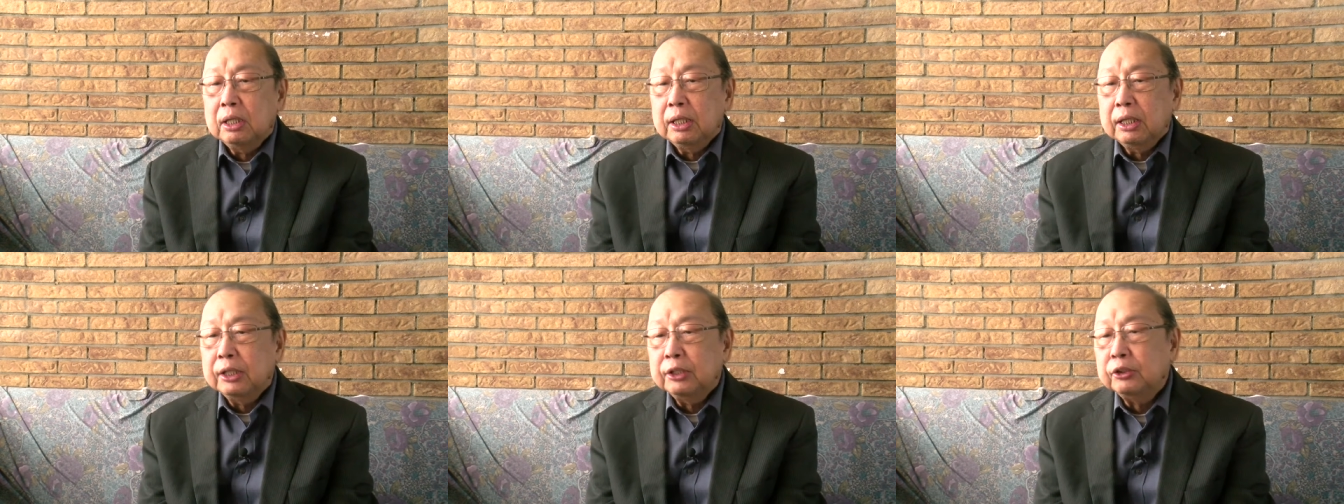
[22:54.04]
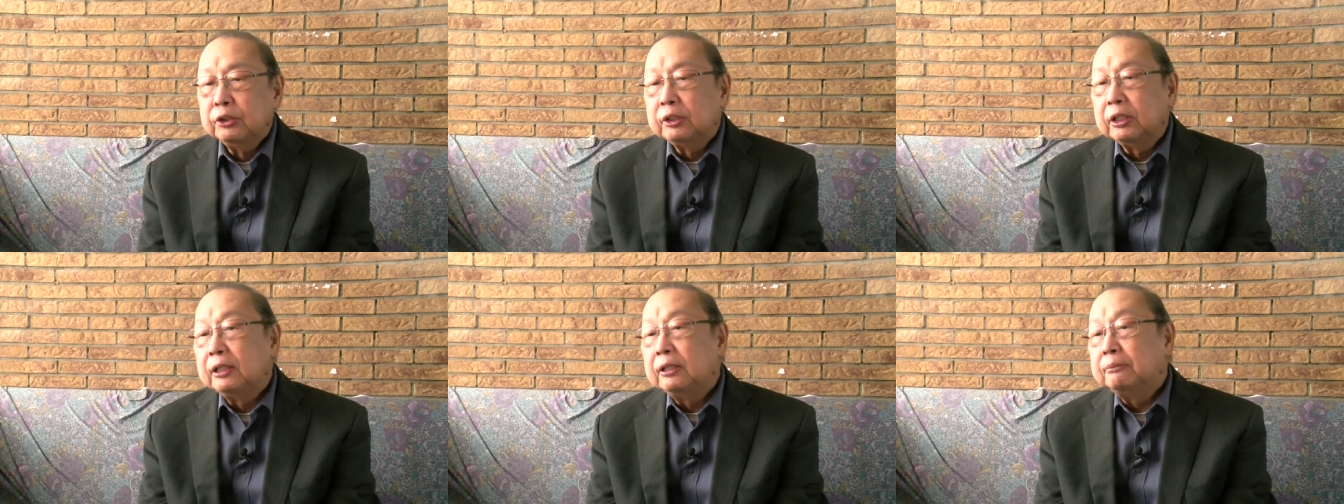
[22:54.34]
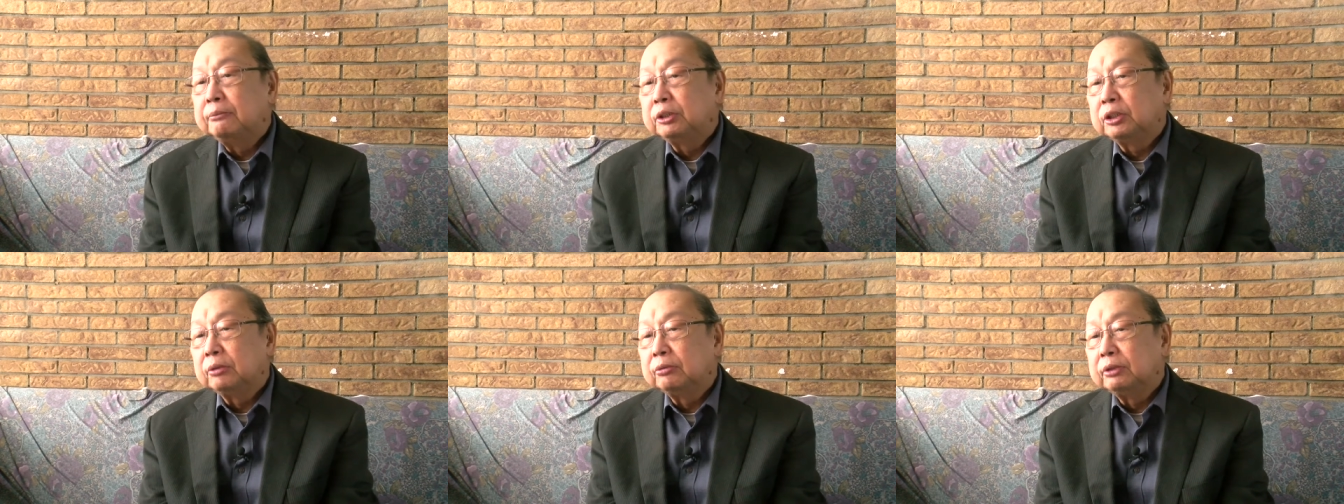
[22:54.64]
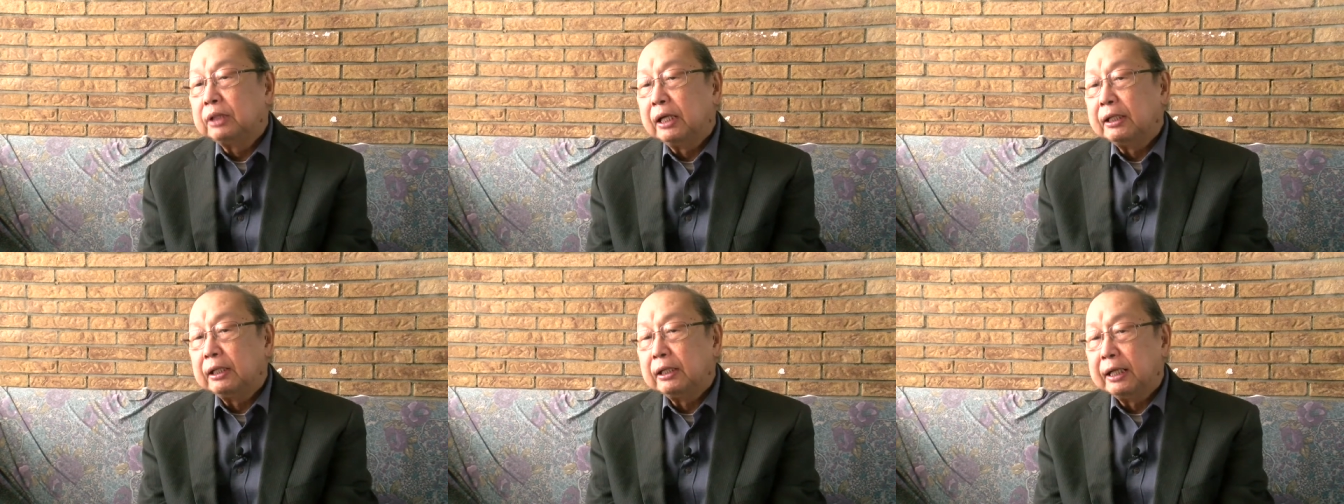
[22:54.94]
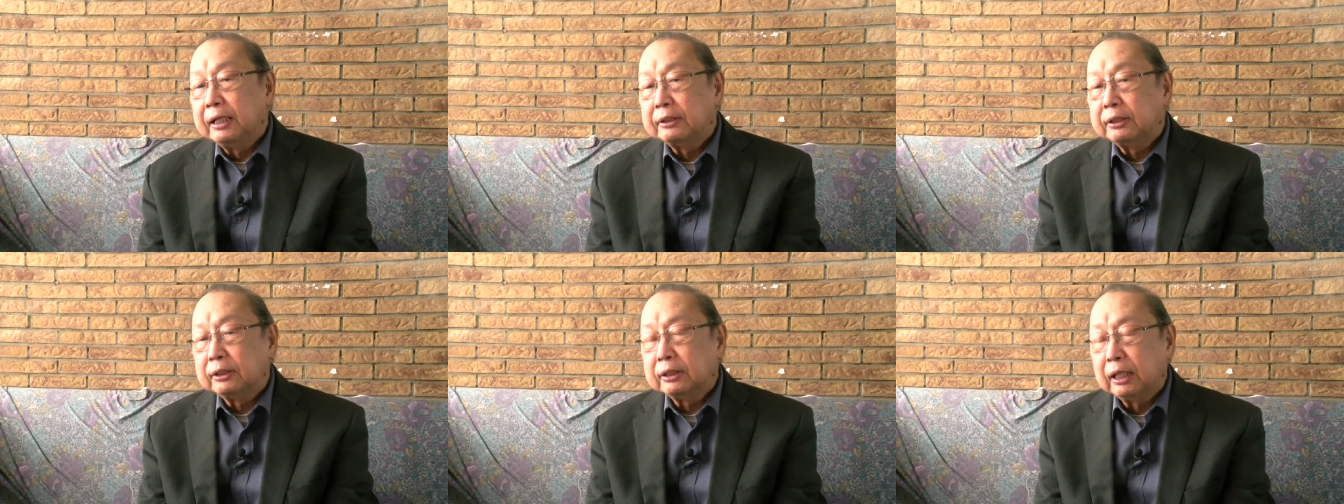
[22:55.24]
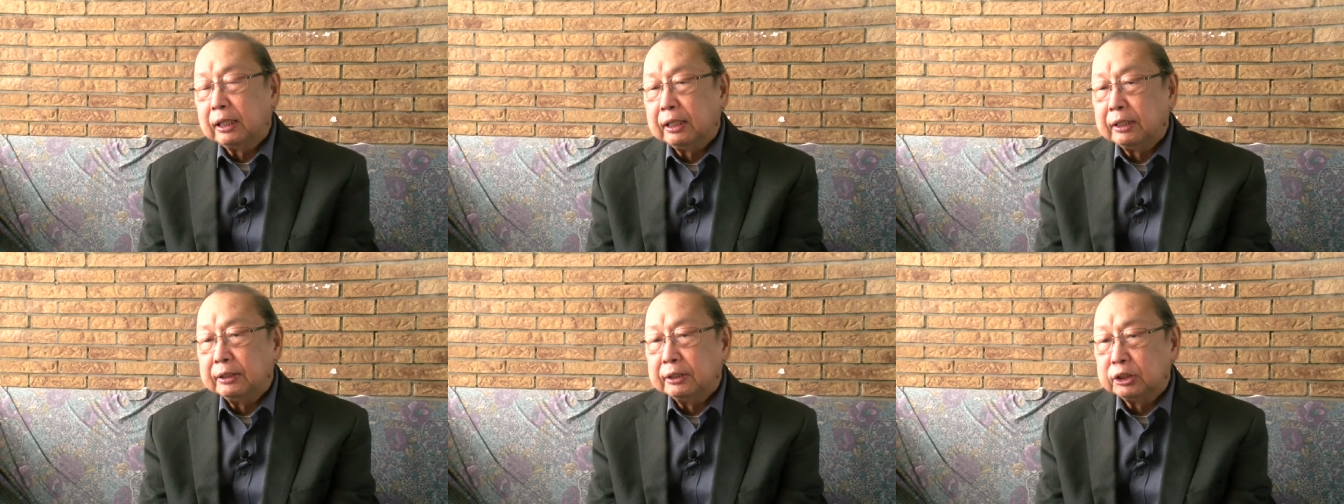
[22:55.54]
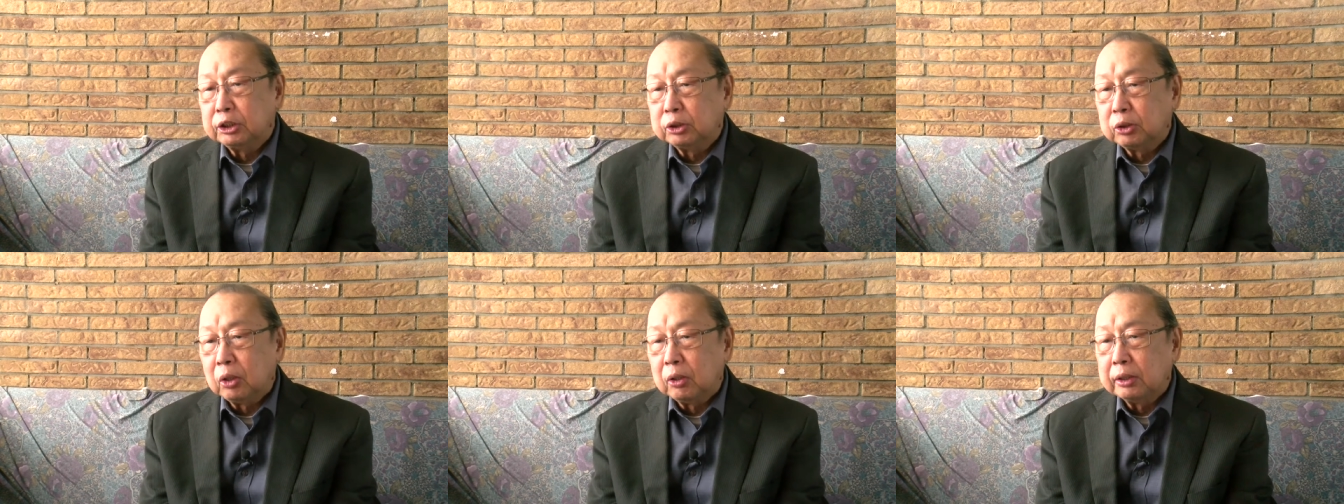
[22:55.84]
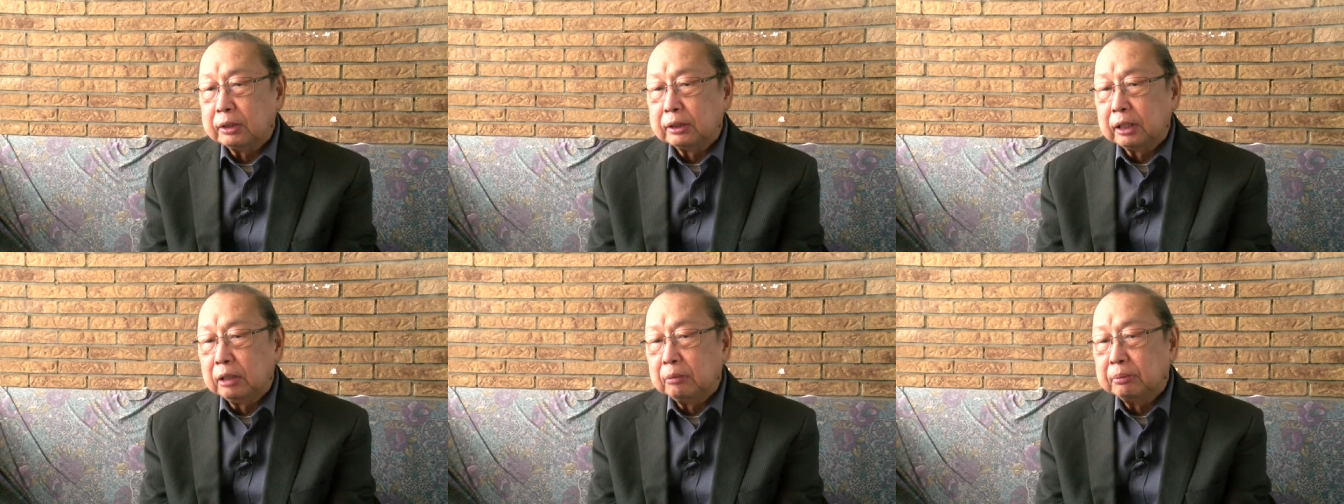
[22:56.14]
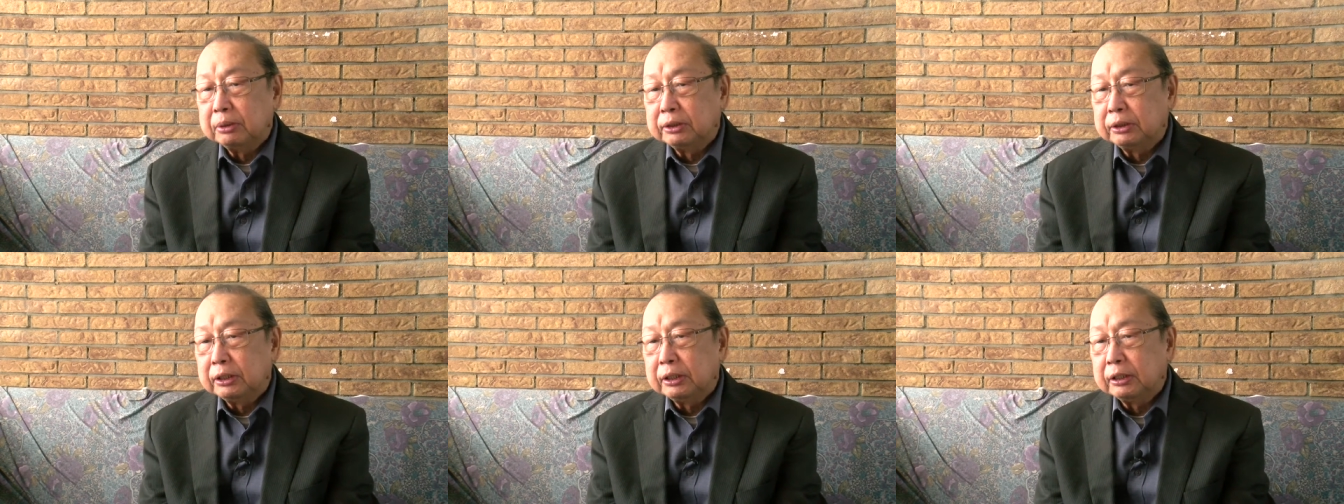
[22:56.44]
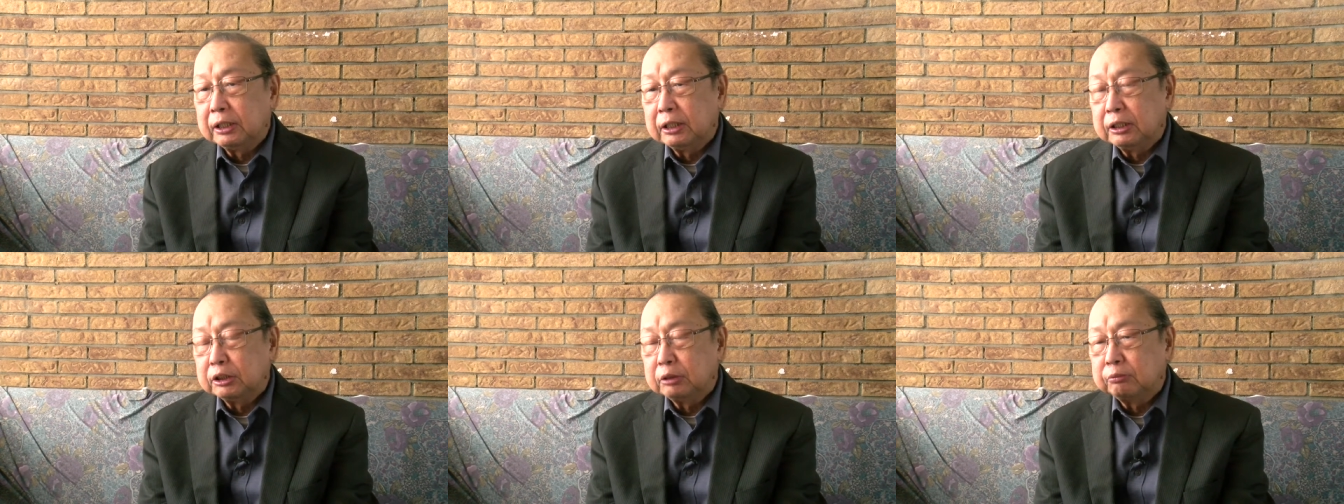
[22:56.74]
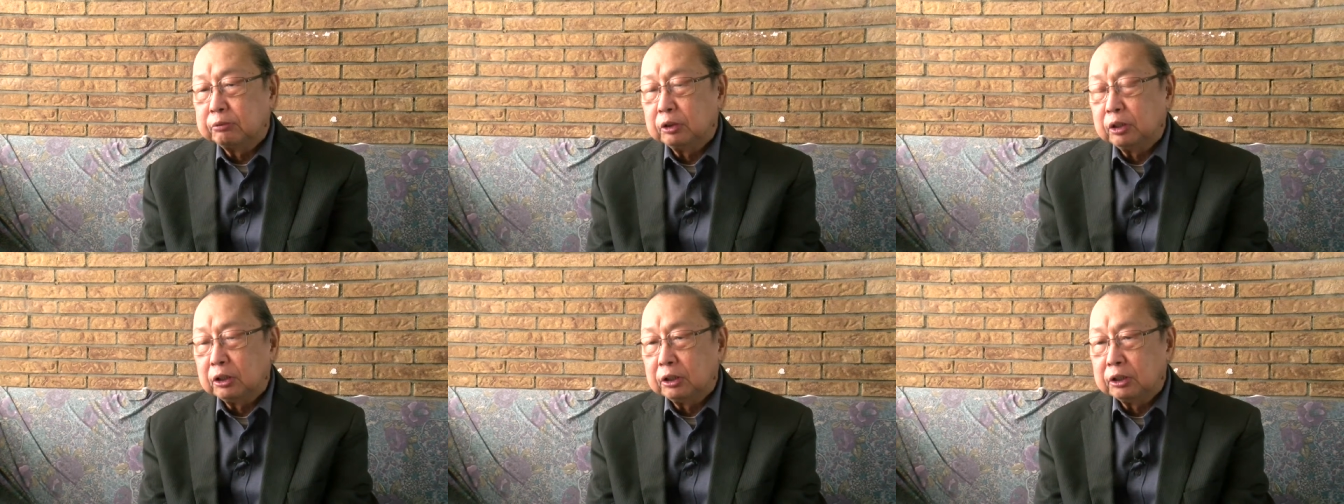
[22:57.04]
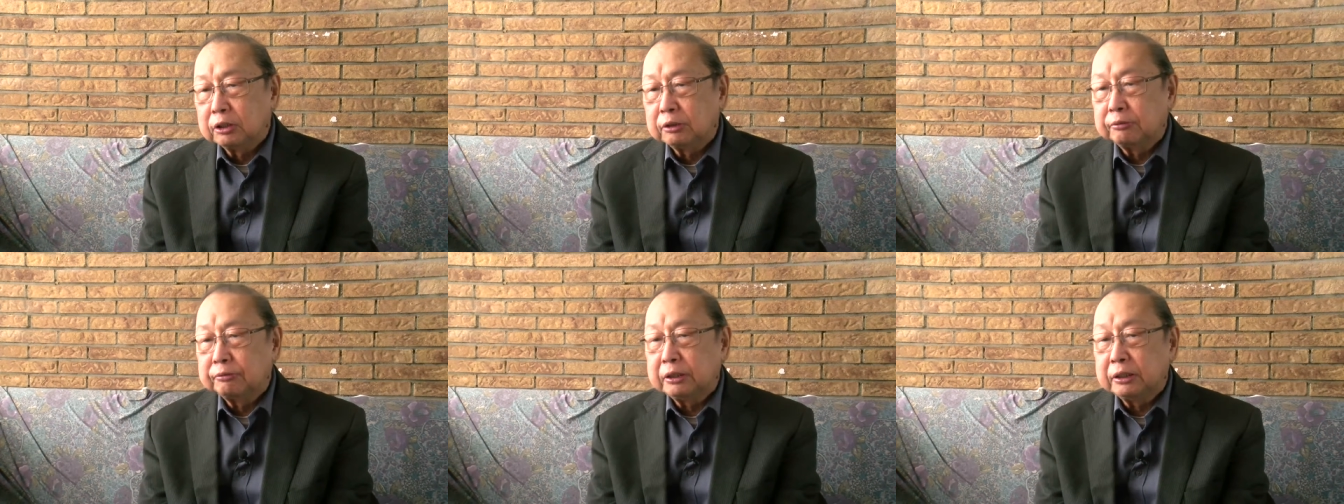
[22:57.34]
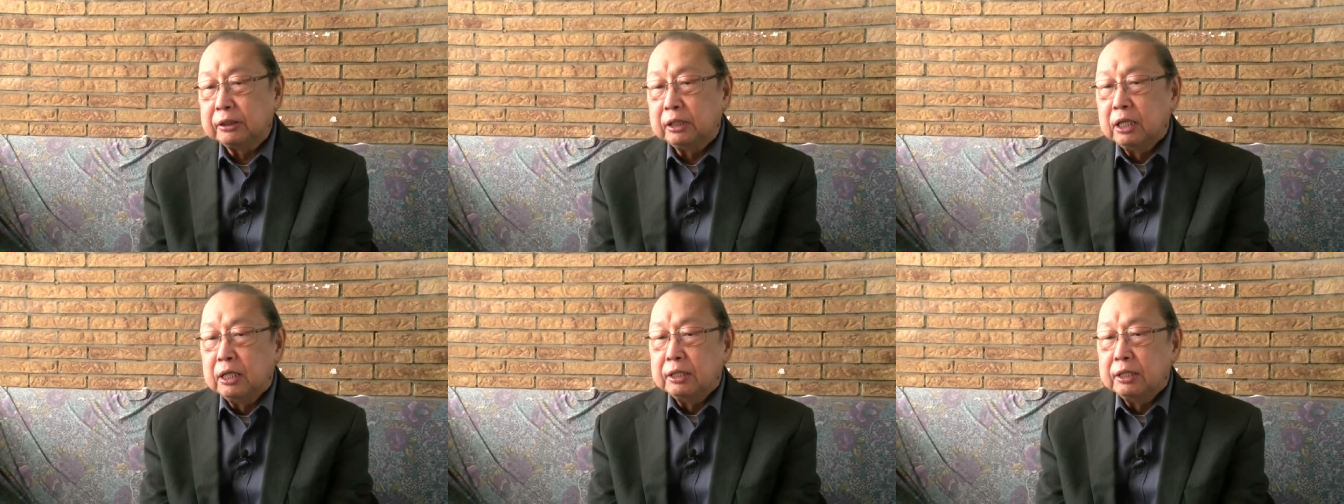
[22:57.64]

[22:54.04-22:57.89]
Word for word: In terms of dialectical and historical materialist philosophy,